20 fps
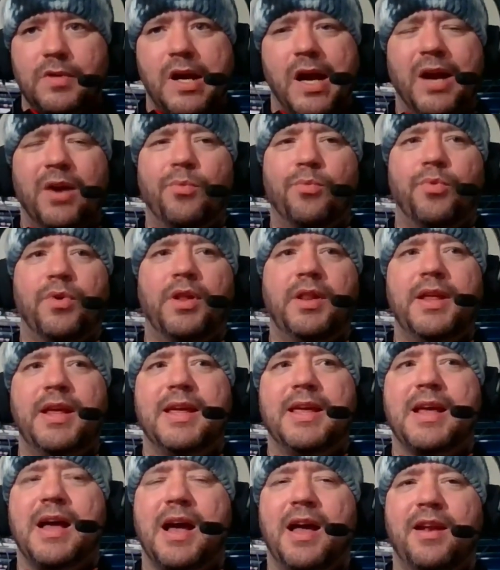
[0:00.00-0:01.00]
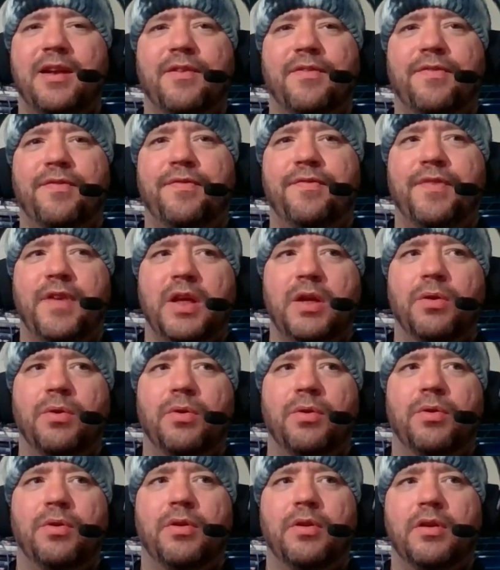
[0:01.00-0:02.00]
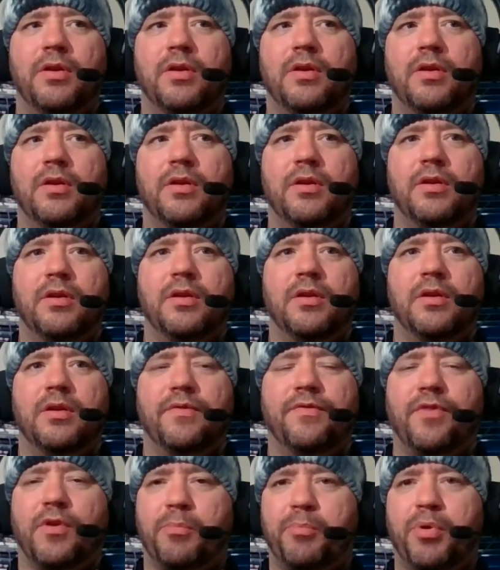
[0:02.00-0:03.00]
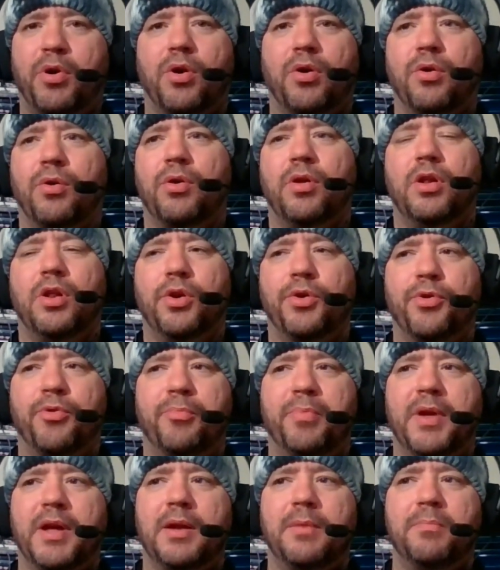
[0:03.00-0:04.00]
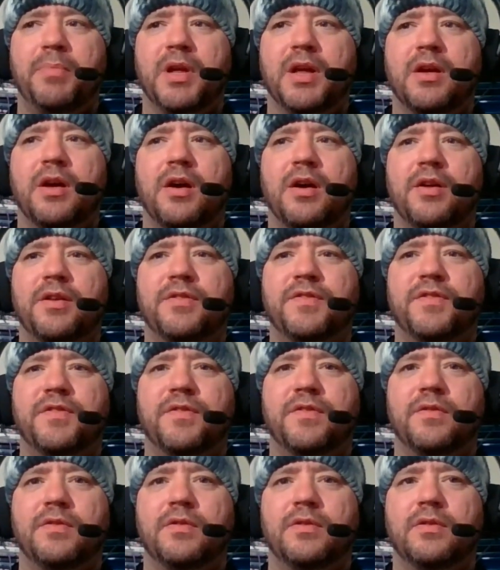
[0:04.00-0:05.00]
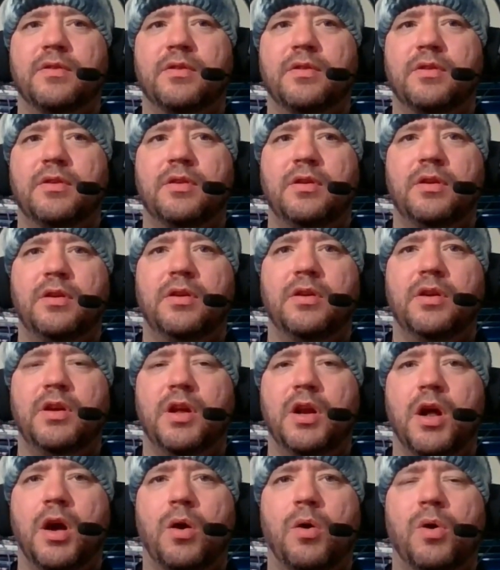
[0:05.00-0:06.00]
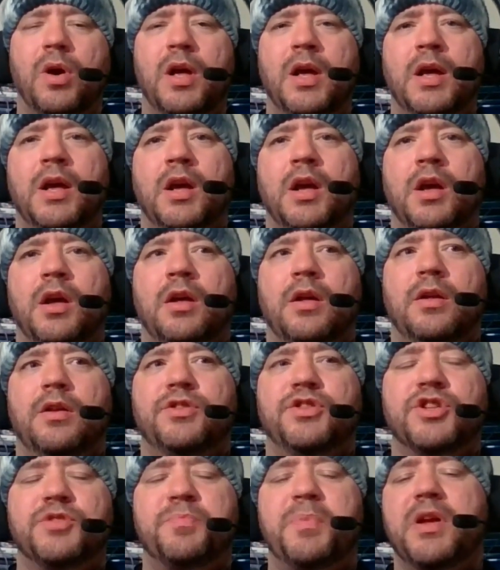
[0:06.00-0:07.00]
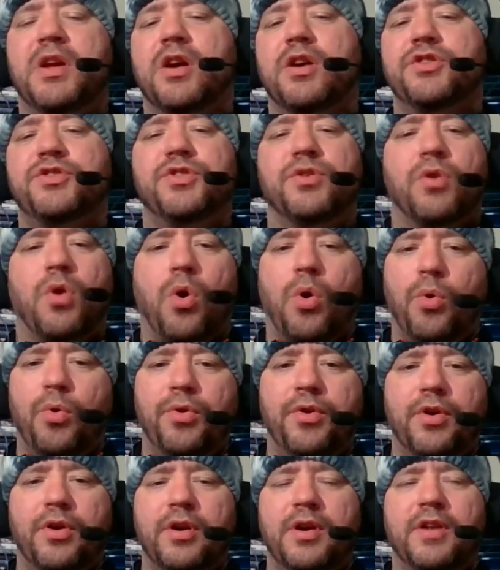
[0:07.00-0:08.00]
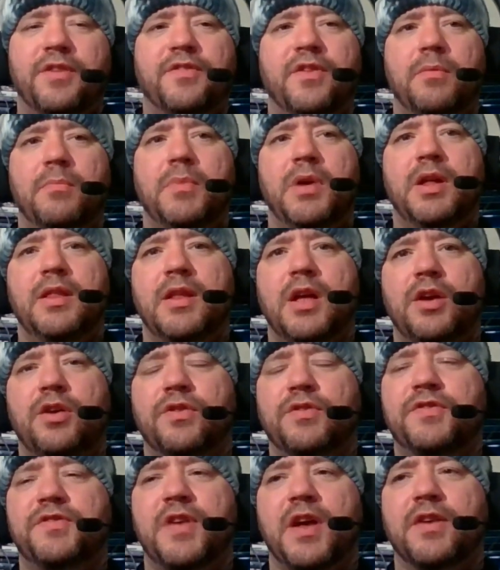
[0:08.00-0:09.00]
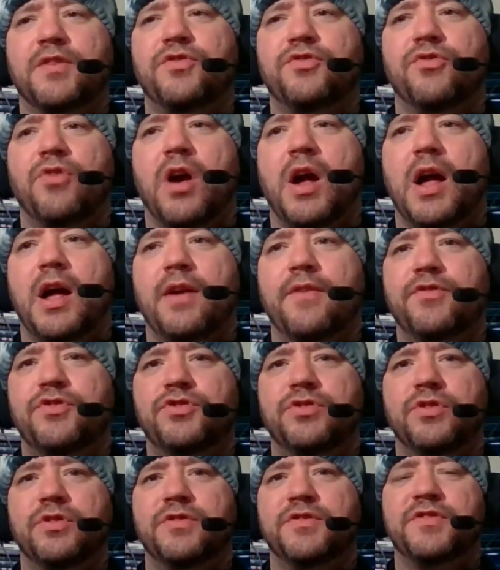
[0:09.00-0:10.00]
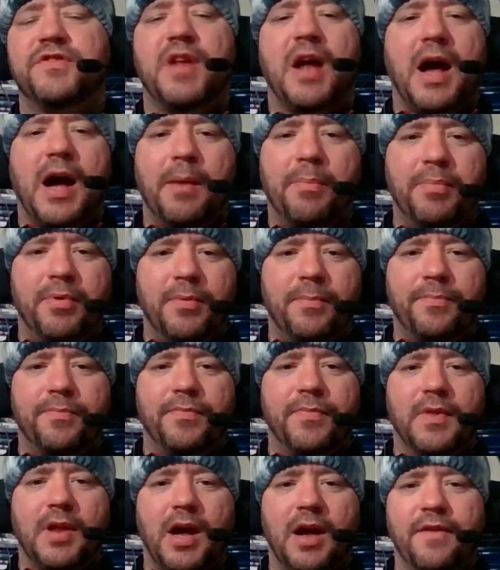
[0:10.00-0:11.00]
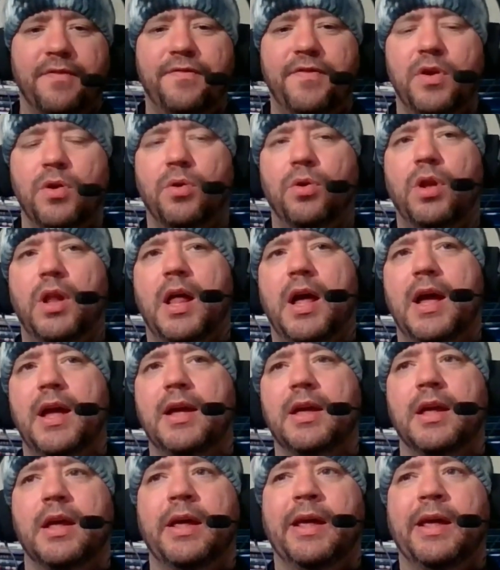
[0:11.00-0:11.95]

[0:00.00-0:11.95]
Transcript: I really kind of feel for Pearl a little bit because, you know, just because you're older doesn't mean that your sex drive should stop. I feel like